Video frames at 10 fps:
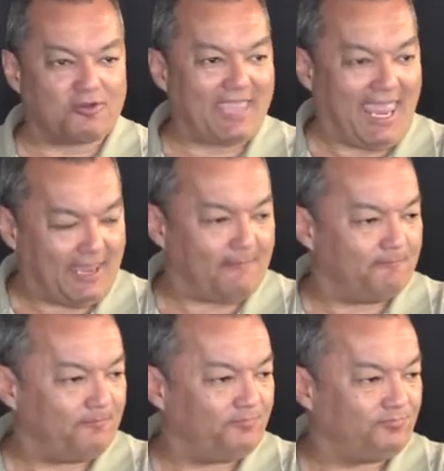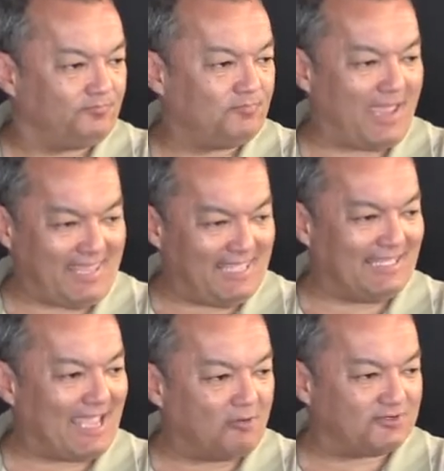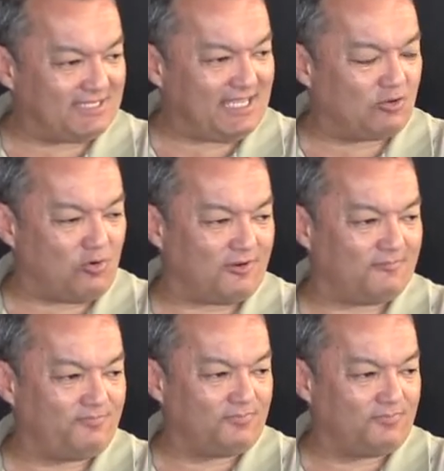game by eating our seed corn.